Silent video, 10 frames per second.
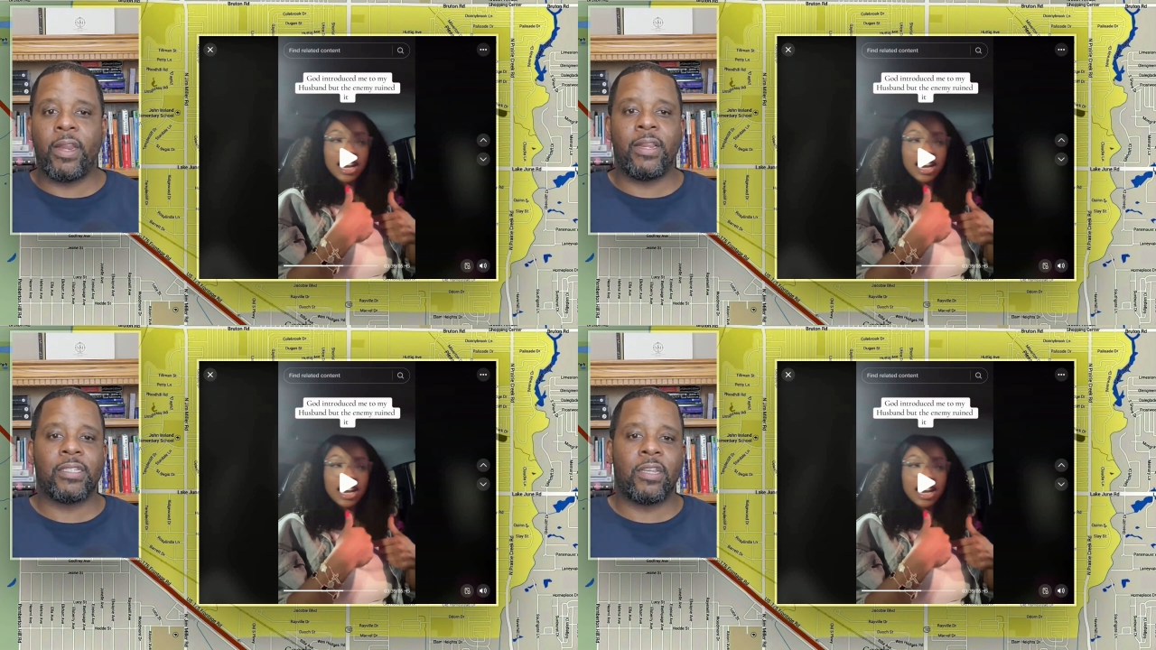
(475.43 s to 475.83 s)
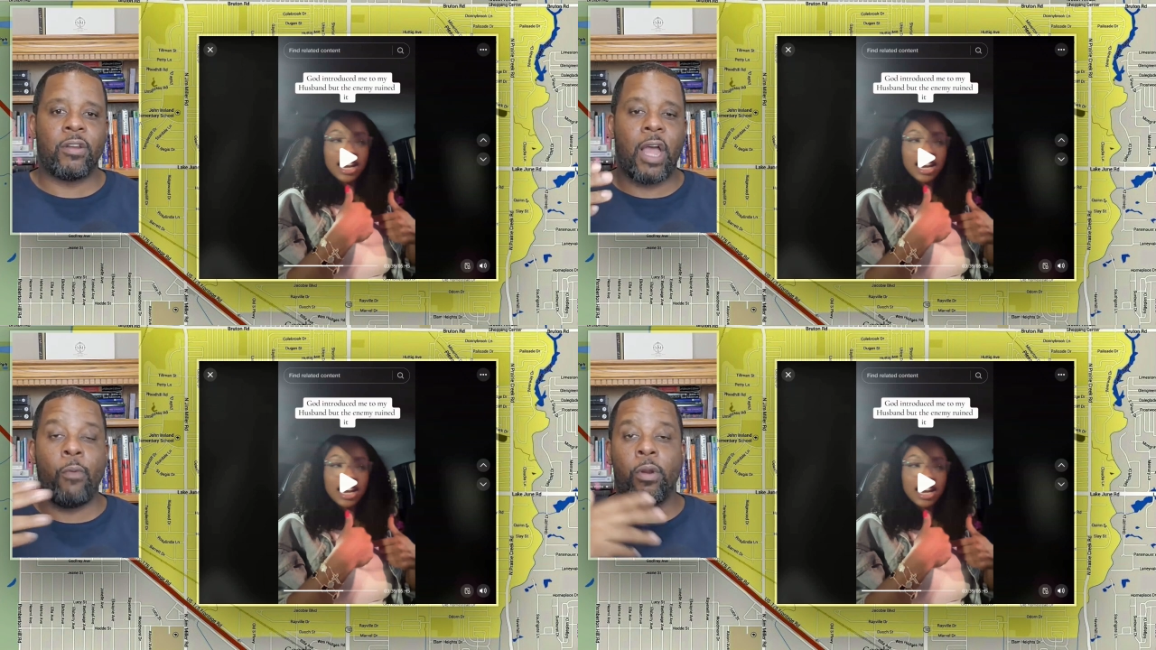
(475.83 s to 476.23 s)
Speaker 1: And then this
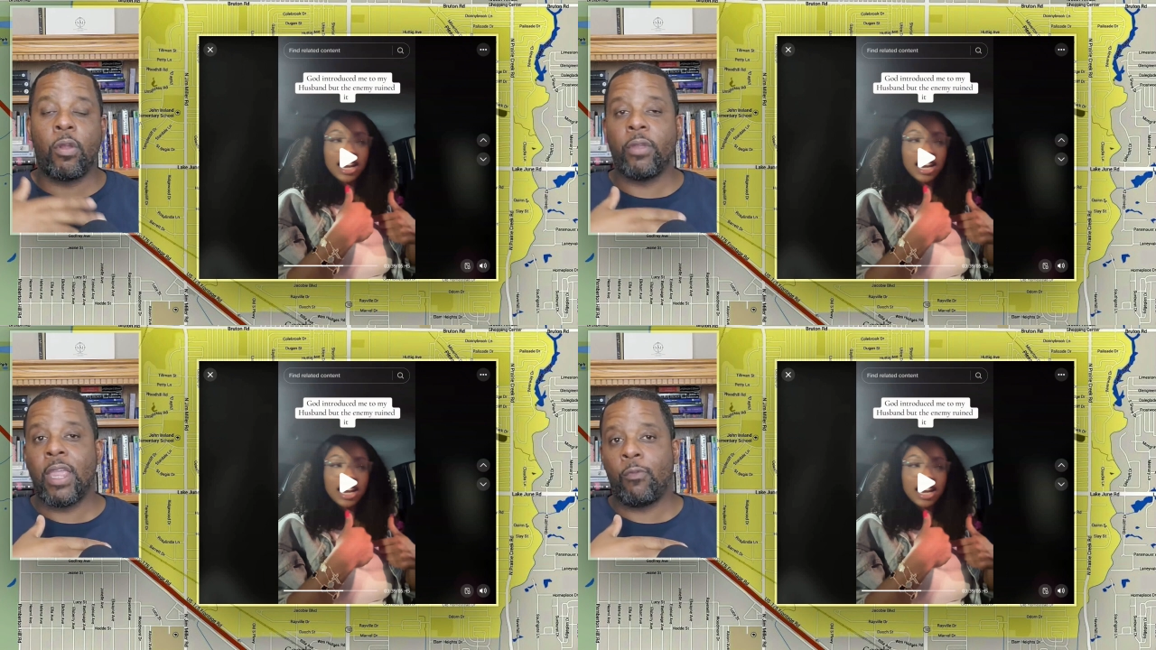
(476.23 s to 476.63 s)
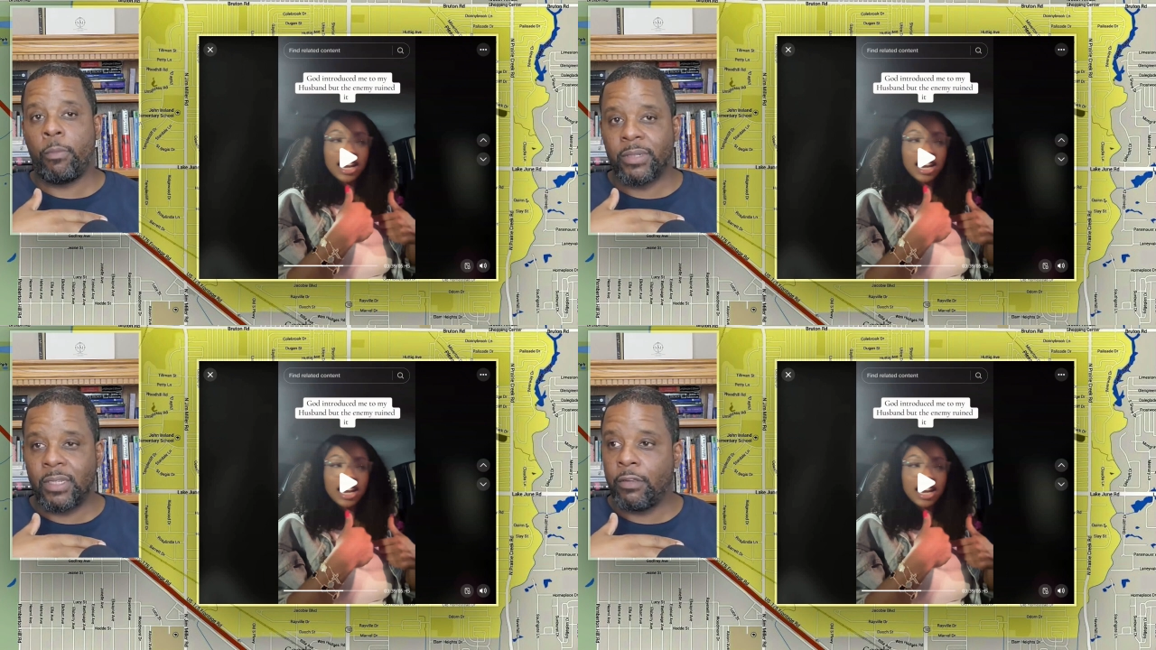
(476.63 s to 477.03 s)
thing, you know, I want to go kick
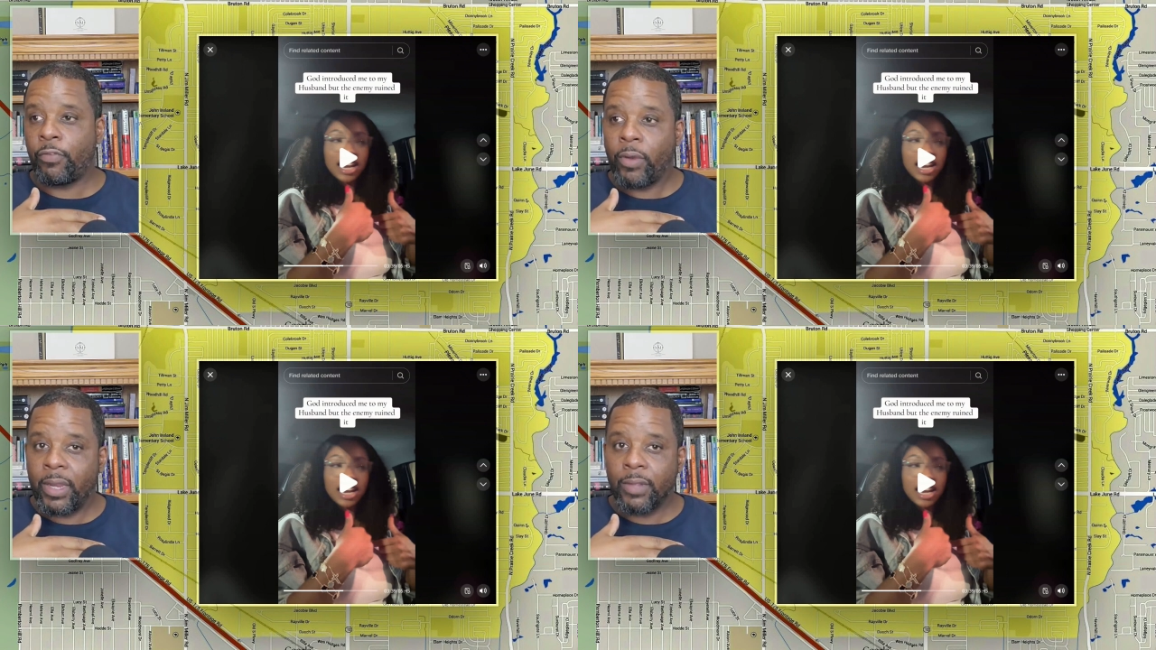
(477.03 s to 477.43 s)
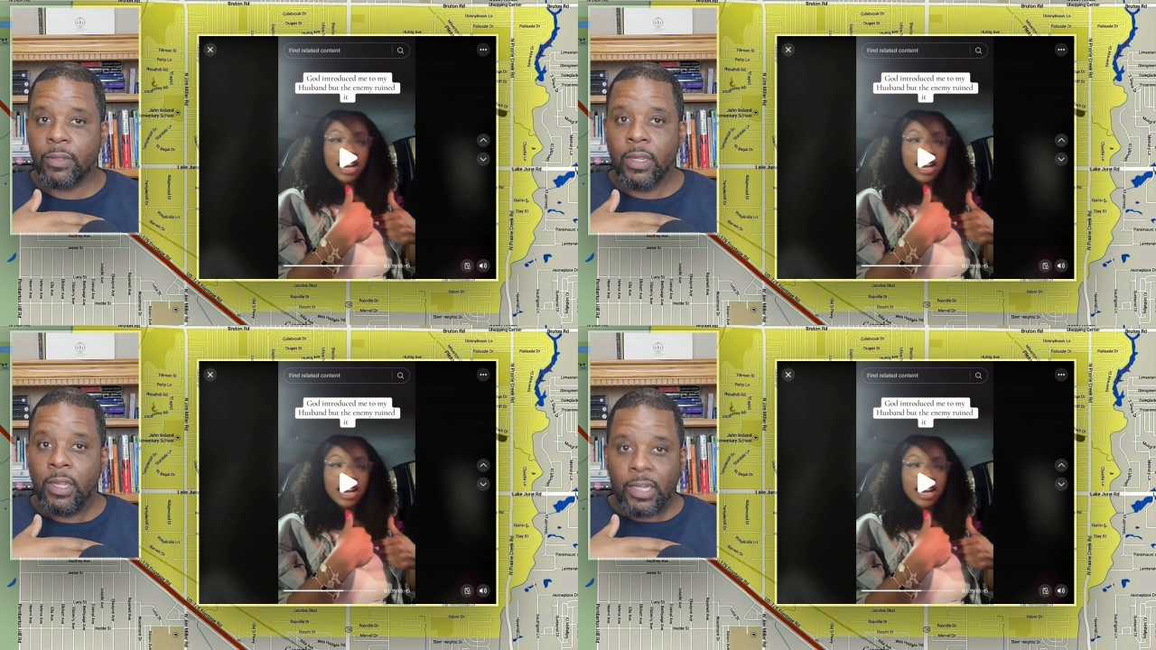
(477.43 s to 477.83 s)
with my single
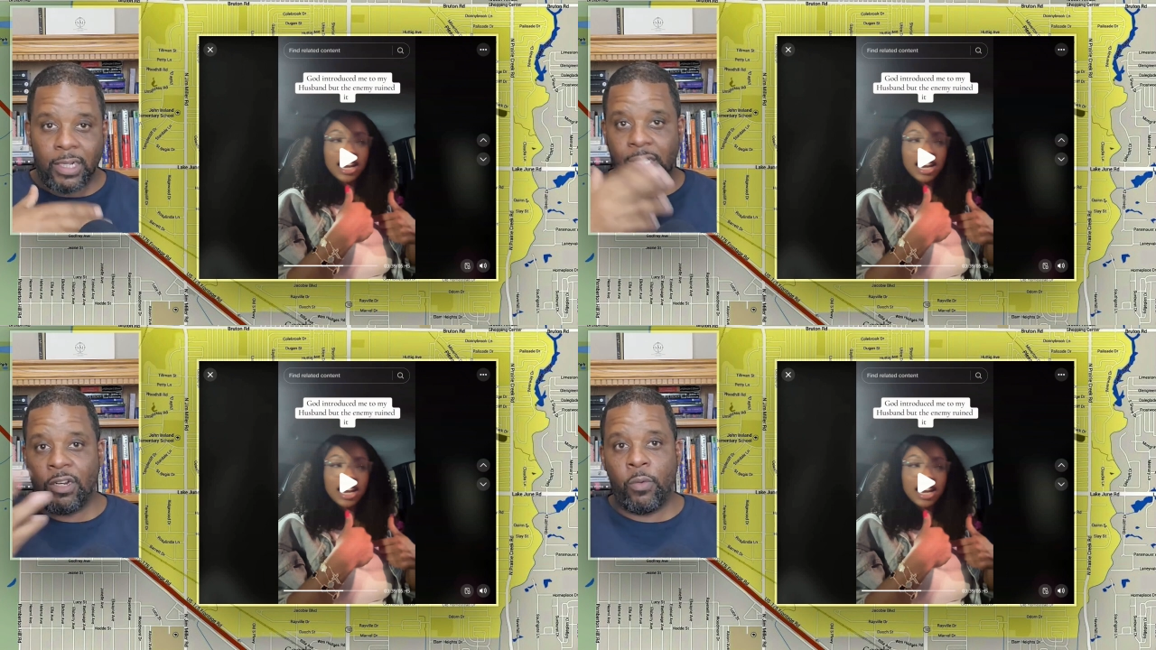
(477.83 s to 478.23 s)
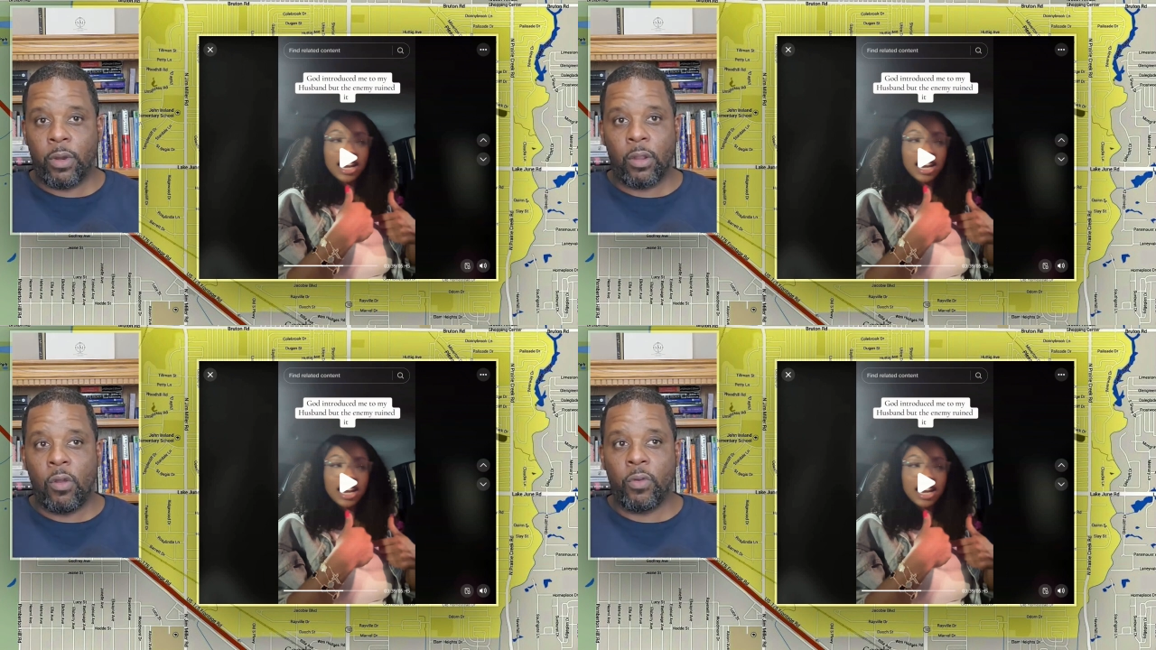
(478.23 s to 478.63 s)
friends because he
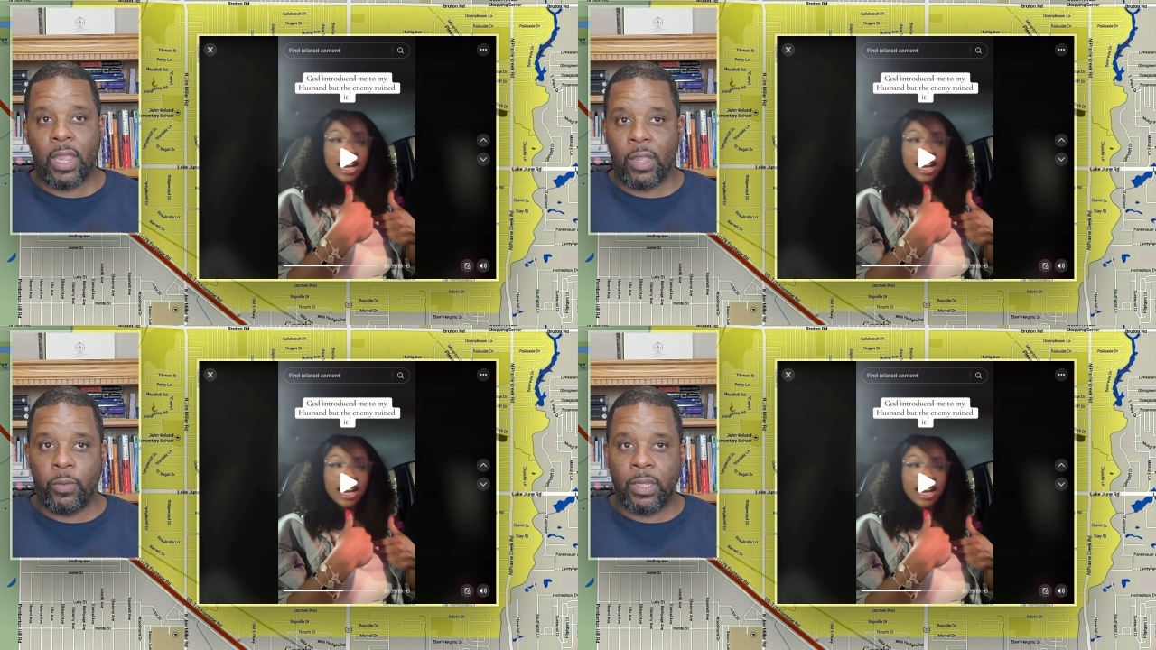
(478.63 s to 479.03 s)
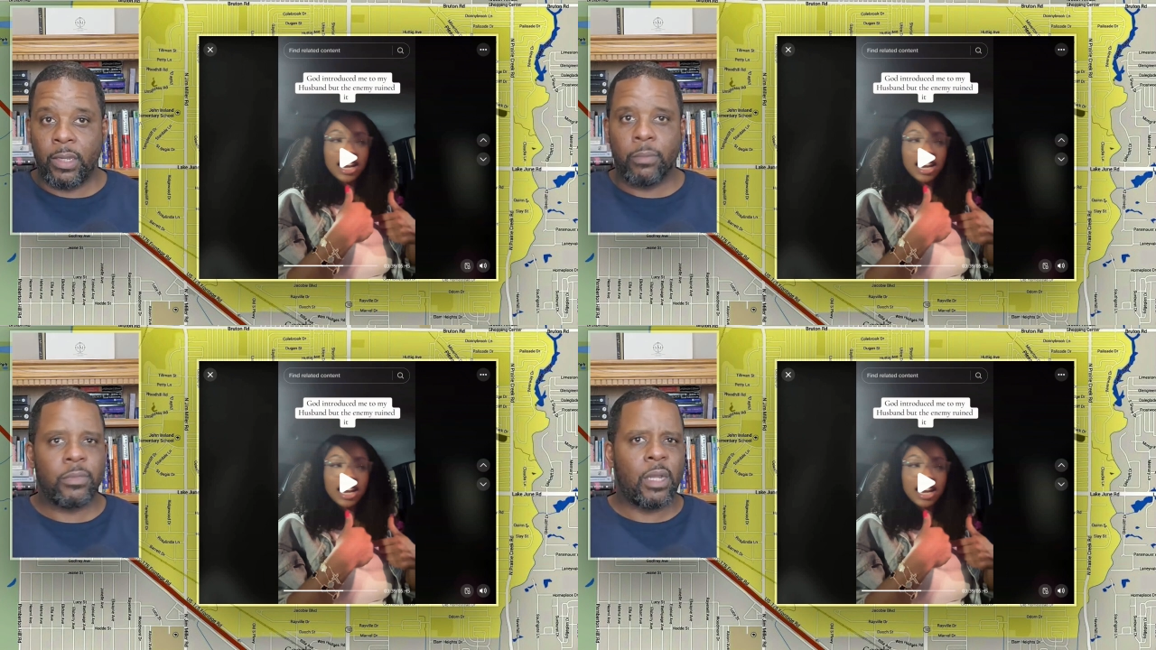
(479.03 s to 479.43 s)
don't want to go kick it with
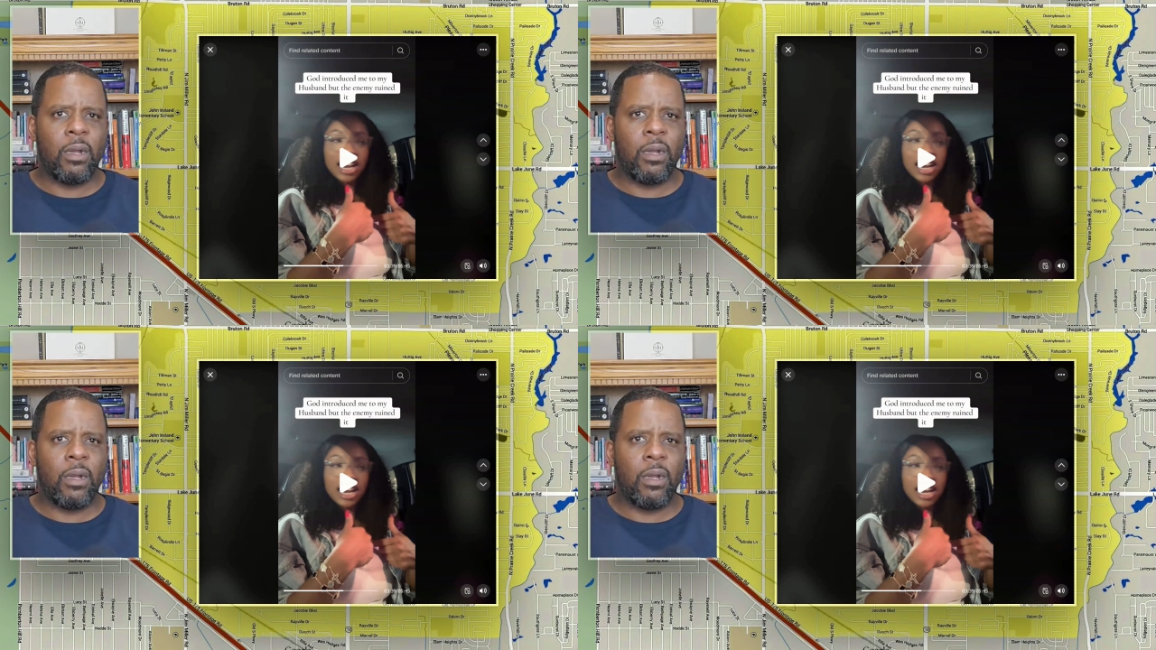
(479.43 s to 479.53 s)
them.